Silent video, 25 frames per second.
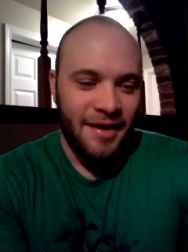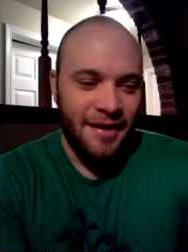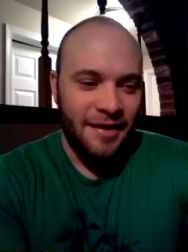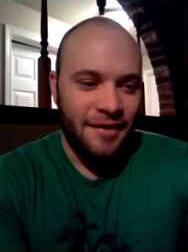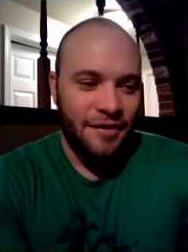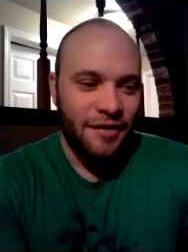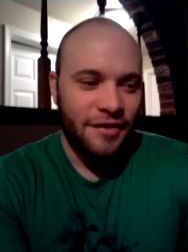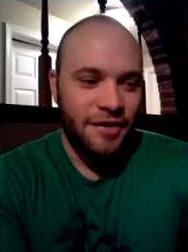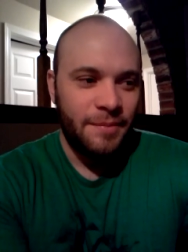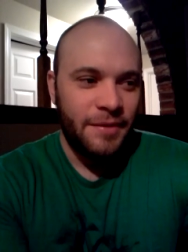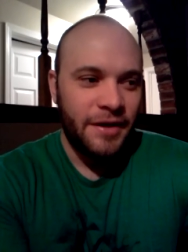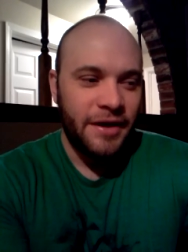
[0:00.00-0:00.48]

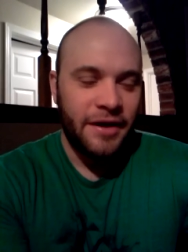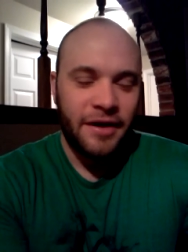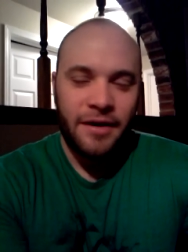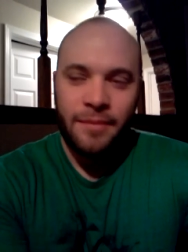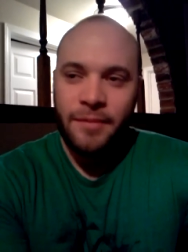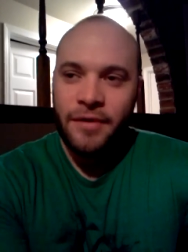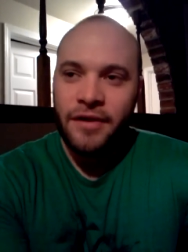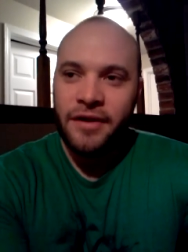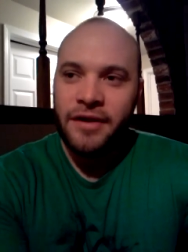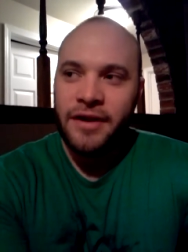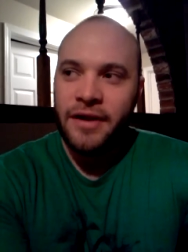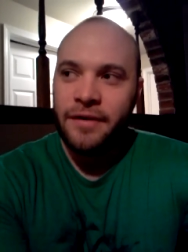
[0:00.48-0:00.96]
good to be in a
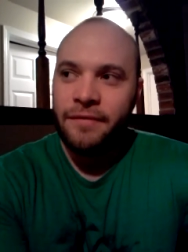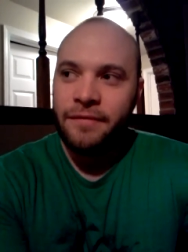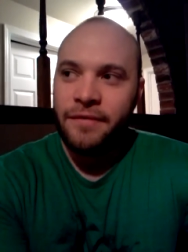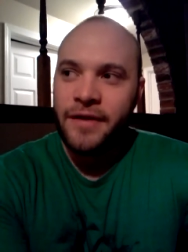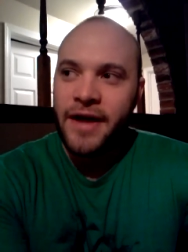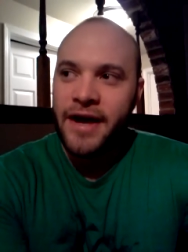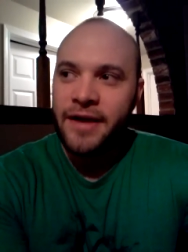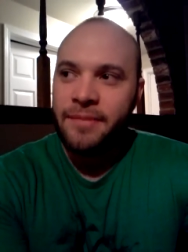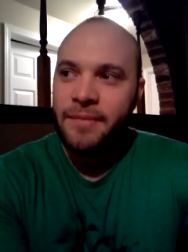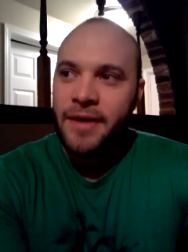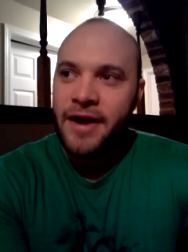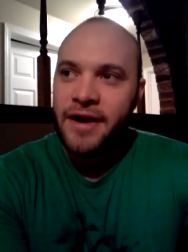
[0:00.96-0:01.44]
community of
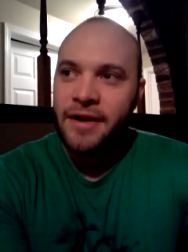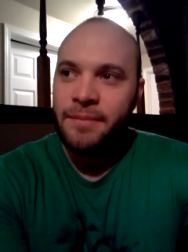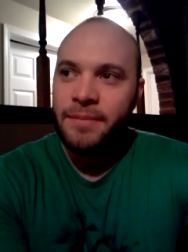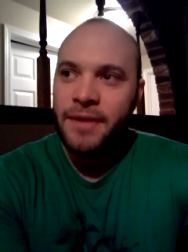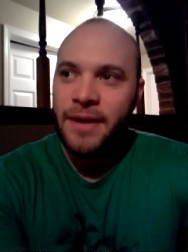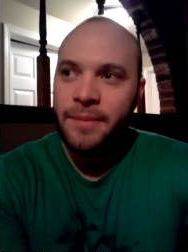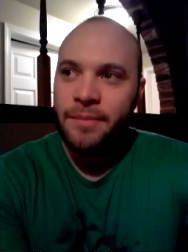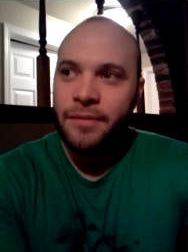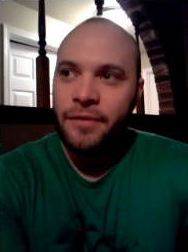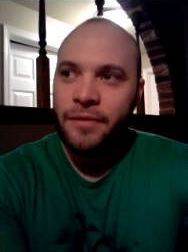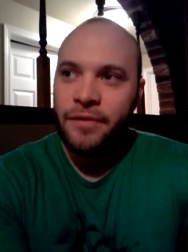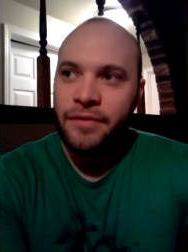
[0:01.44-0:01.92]
like-minded
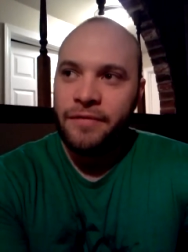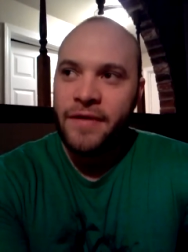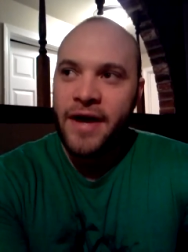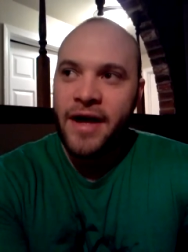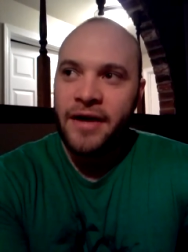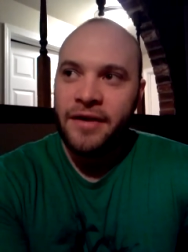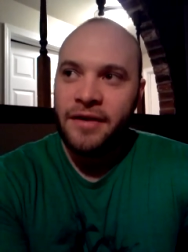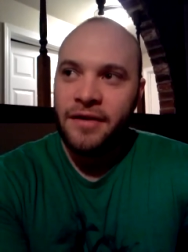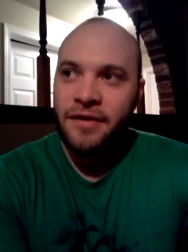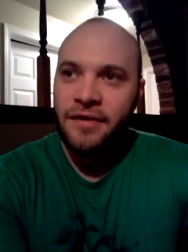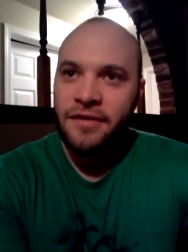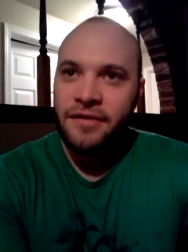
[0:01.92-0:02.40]
people with
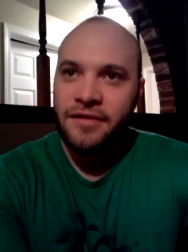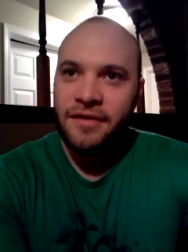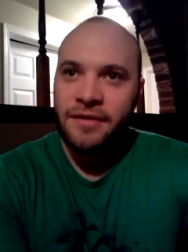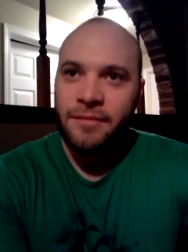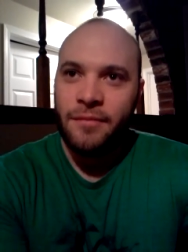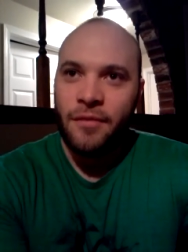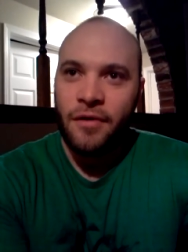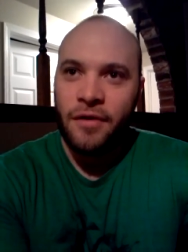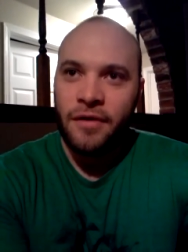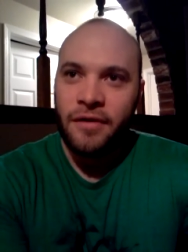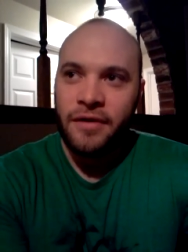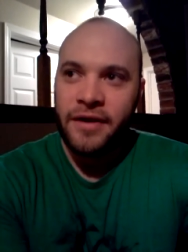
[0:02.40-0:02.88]
values and
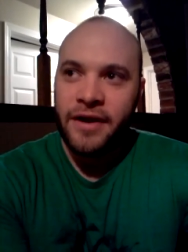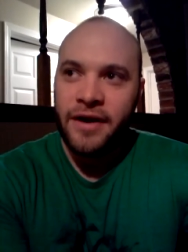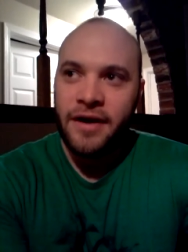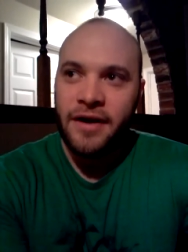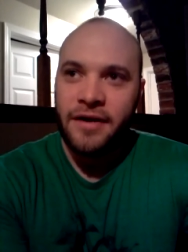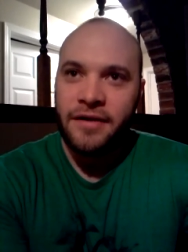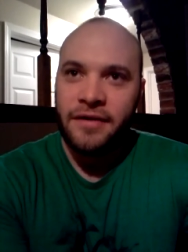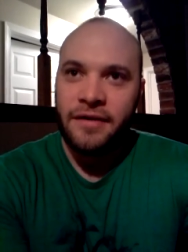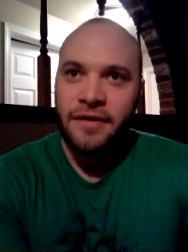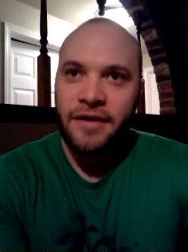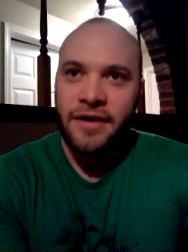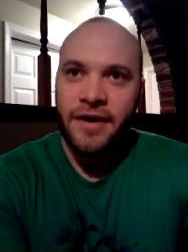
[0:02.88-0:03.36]
moral
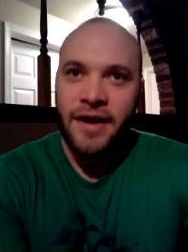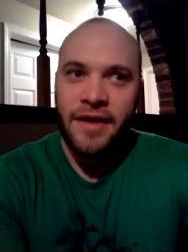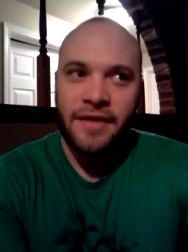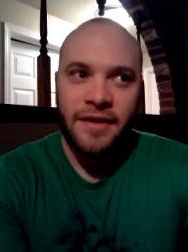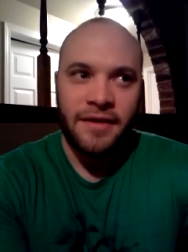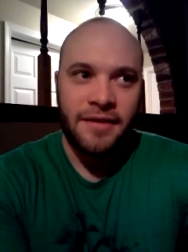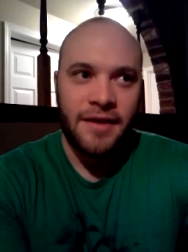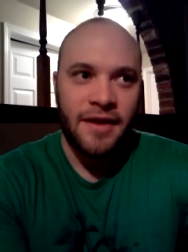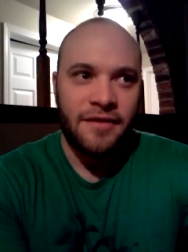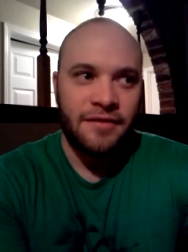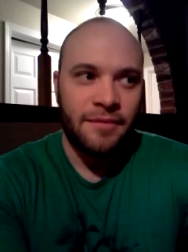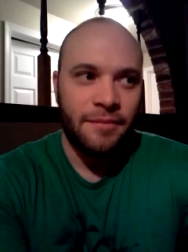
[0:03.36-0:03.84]
character, and I
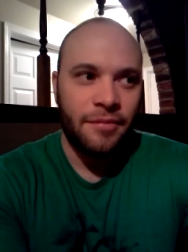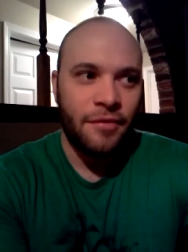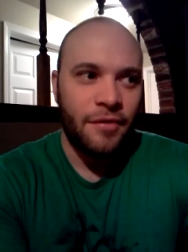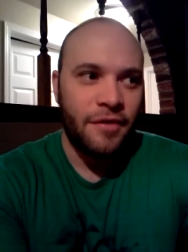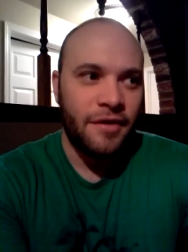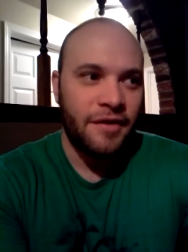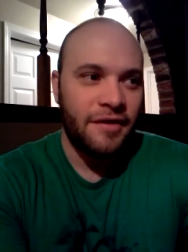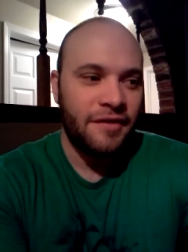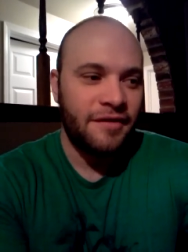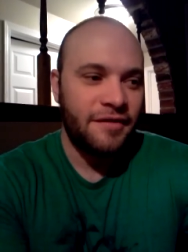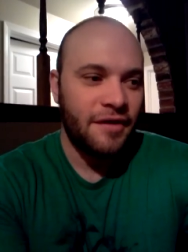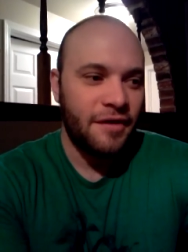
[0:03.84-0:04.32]
think that's
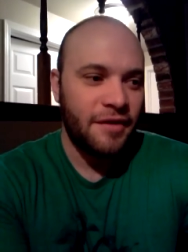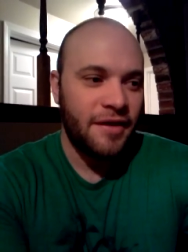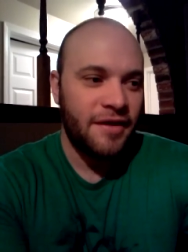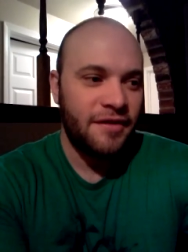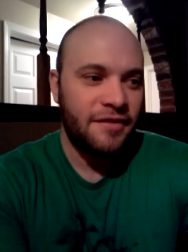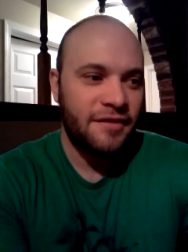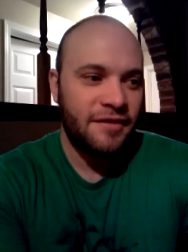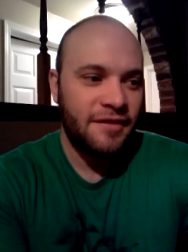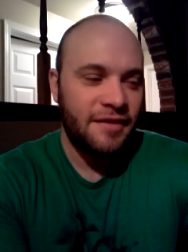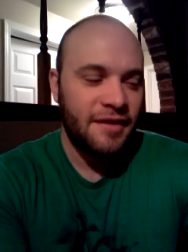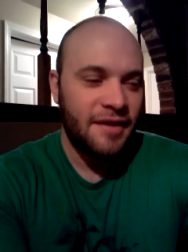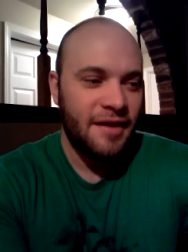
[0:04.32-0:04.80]
important. So
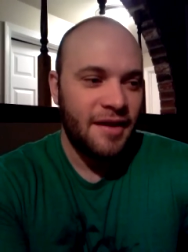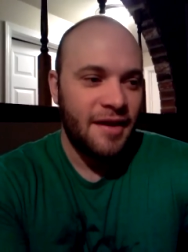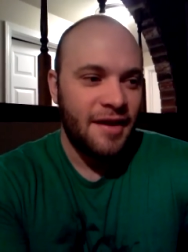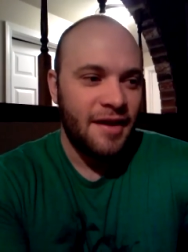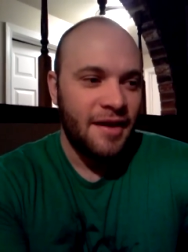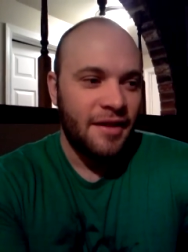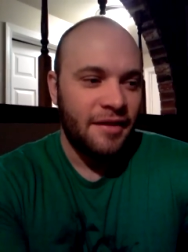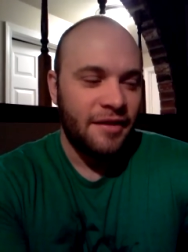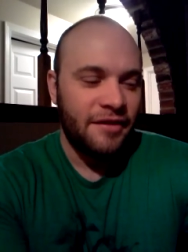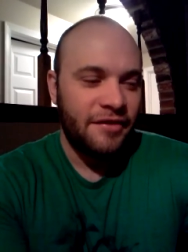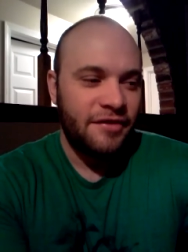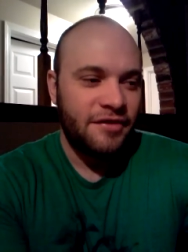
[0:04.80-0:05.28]
let's
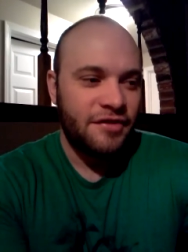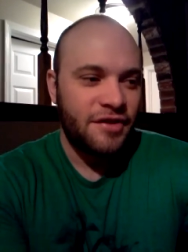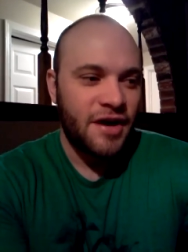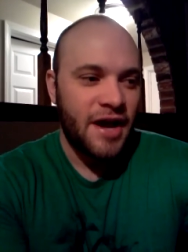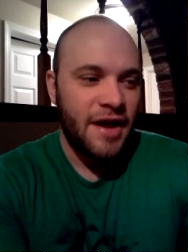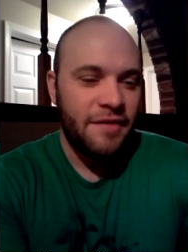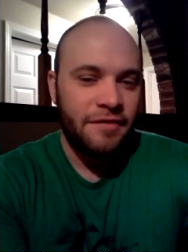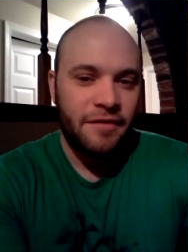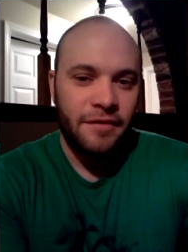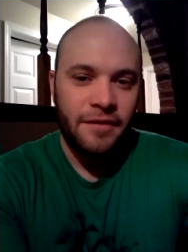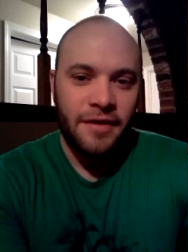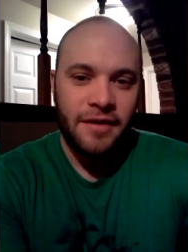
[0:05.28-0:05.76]
let's
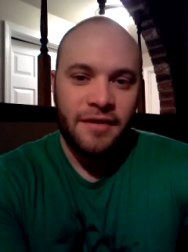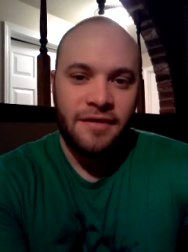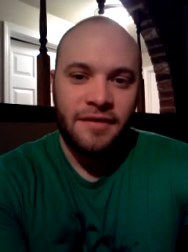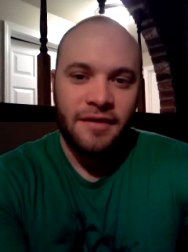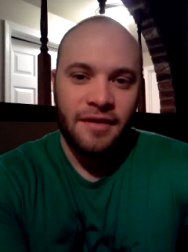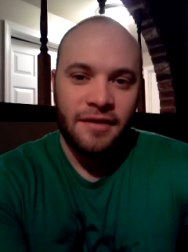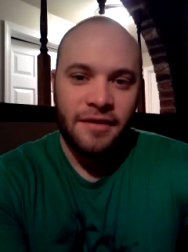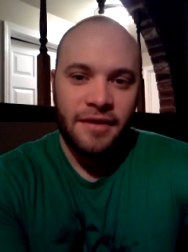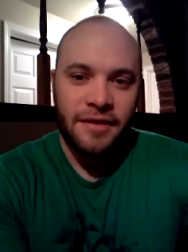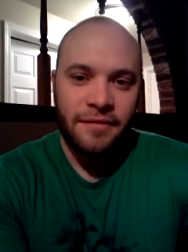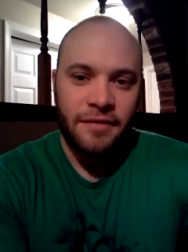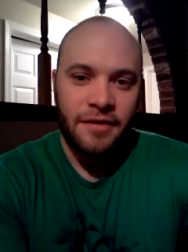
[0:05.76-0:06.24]
strive to,
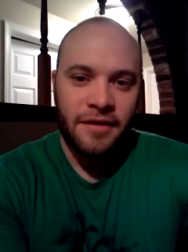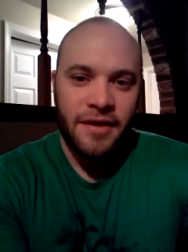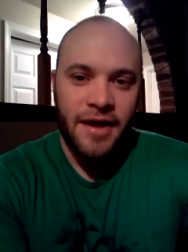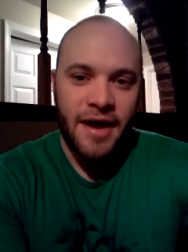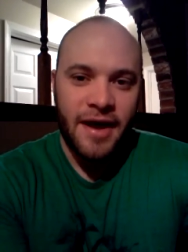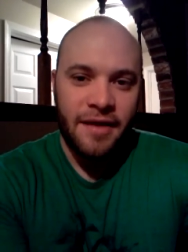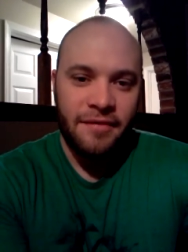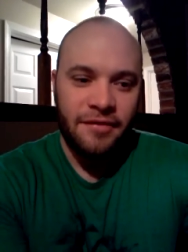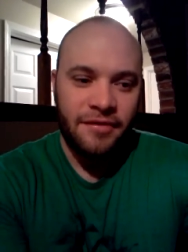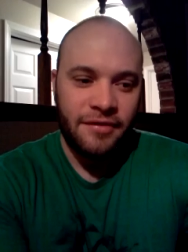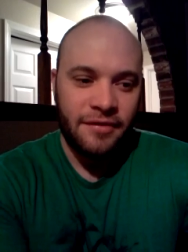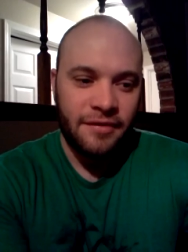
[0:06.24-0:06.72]
to live our
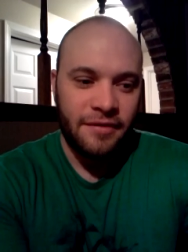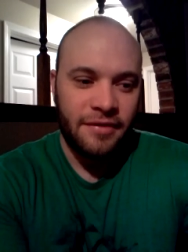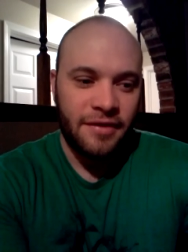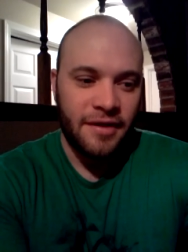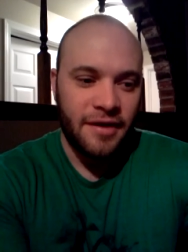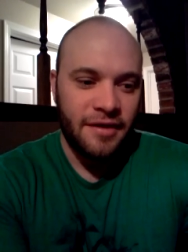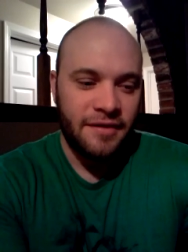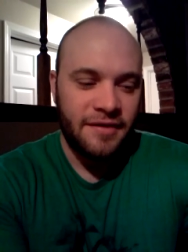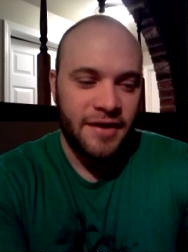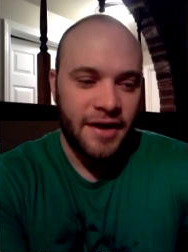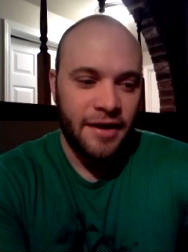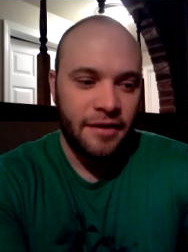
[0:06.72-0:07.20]
lives with uh,
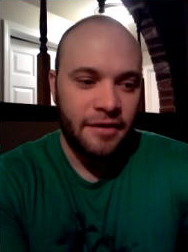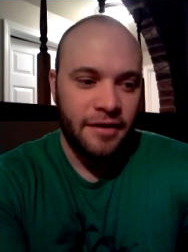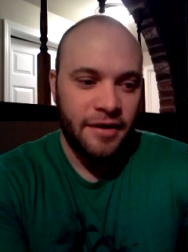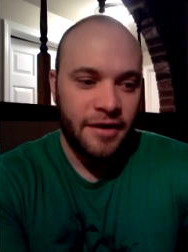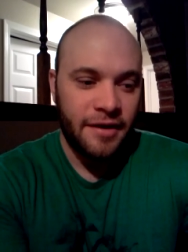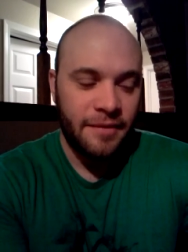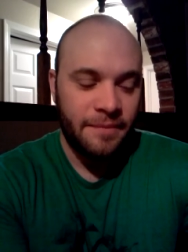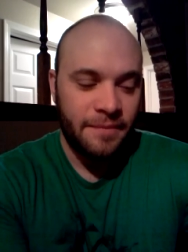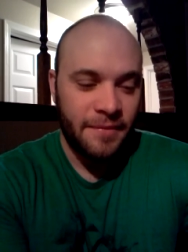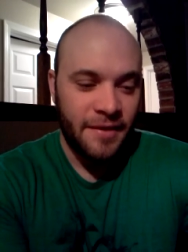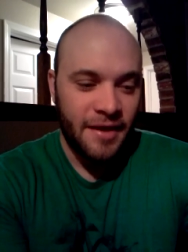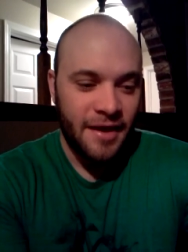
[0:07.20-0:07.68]
integrity.